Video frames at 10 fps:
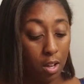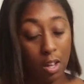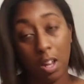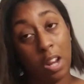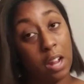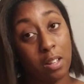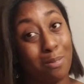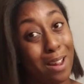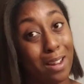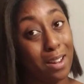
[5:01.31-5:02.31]
He liked it when
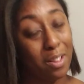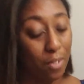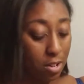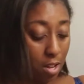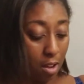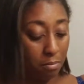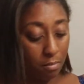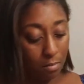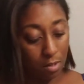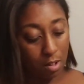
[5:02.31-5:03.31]
I did it the first time.
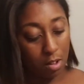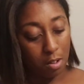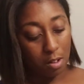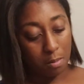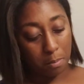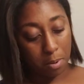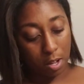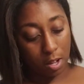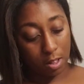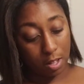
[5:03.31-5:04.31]

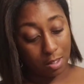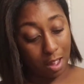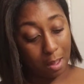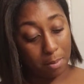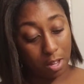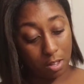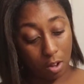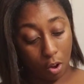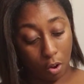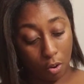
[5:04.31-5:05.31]
But this time, it's
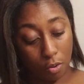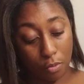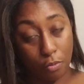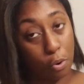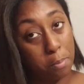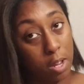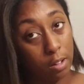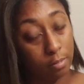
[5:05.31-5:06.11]
all for me.